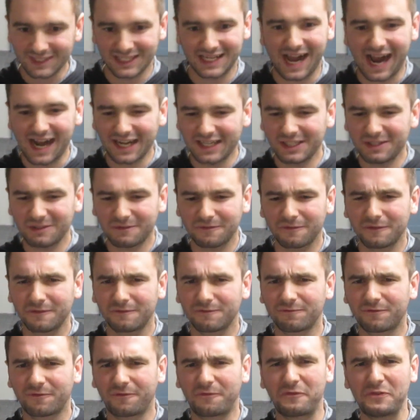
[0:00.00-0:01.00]
I didn't
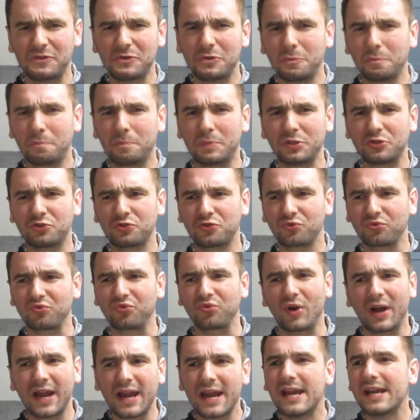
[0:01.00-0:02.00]
feel
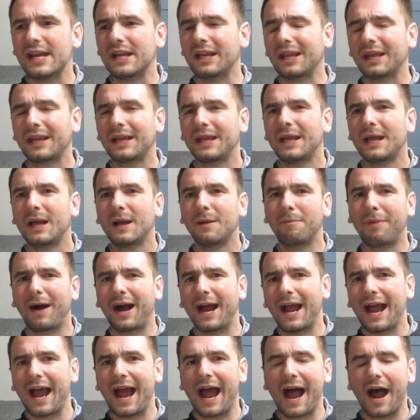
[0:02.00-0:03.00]
betrayed
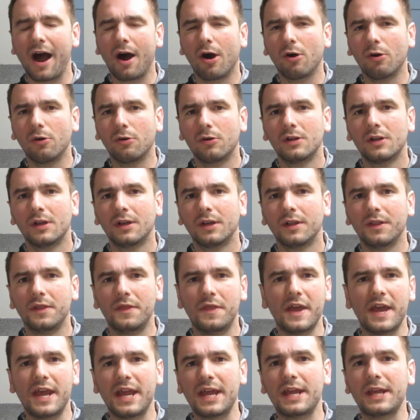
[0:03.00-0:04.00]
by how
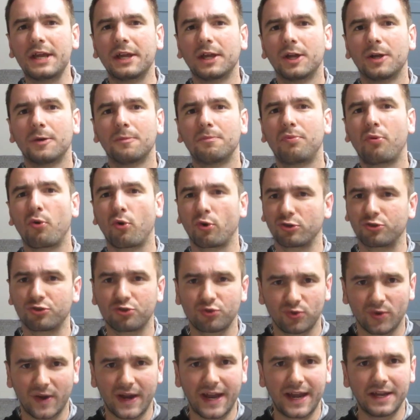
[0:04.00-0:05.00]
they
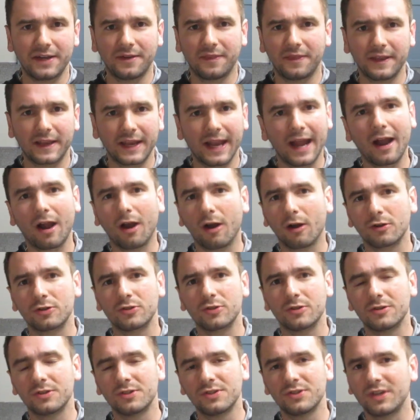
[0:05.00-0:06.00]
portrayed the
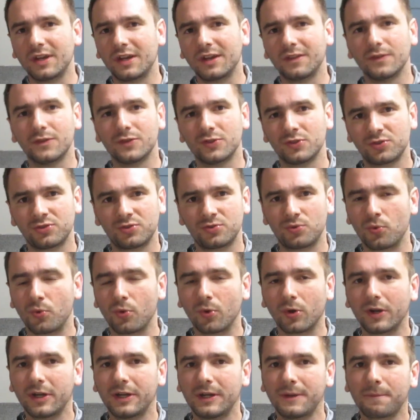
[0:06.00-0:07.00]
characters in the
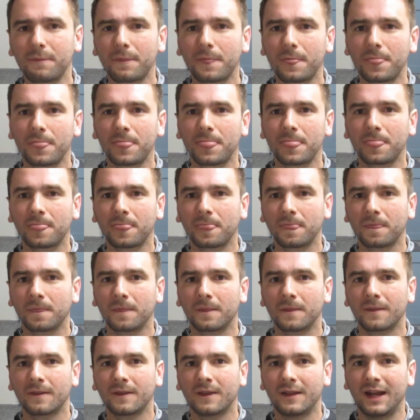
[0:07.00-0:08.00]
story.
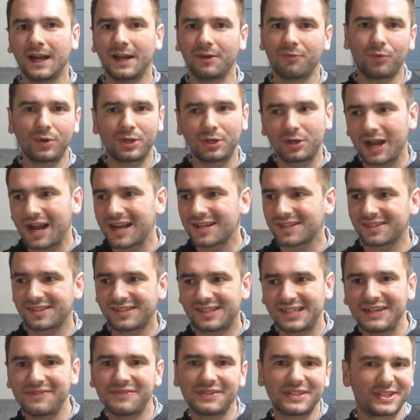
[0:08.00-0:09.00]
And when you got
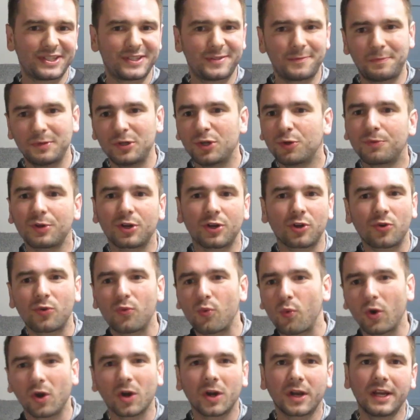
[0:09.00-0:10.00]
Steven Spielberg
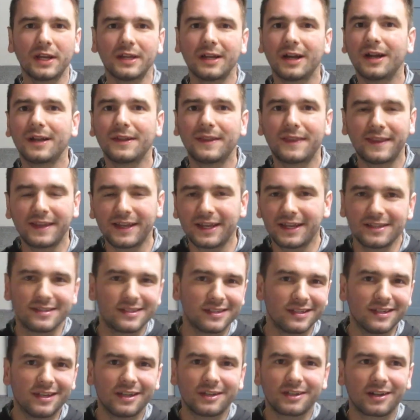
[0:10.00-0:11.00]
working on
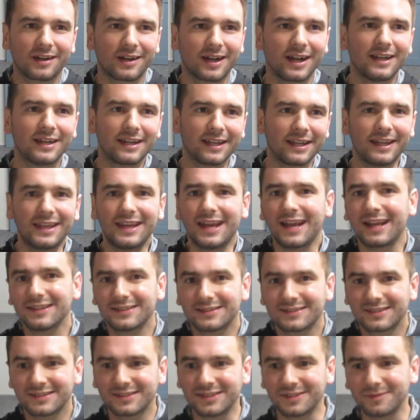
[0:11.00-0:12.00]
things, you know you're gonna
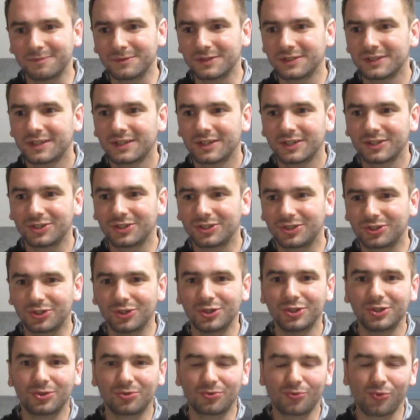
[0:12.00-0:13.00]
get some
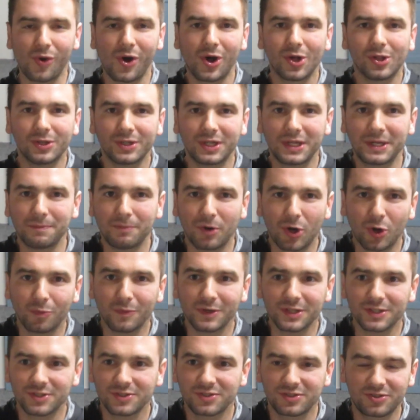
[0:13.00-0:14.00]
good quality
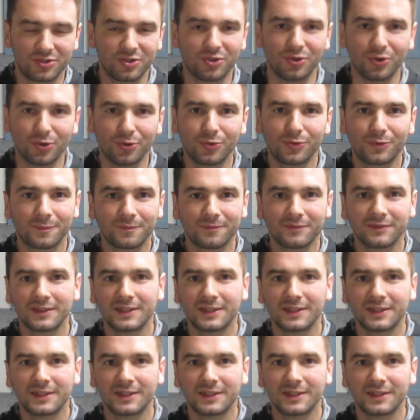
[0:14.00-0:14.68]
moments too.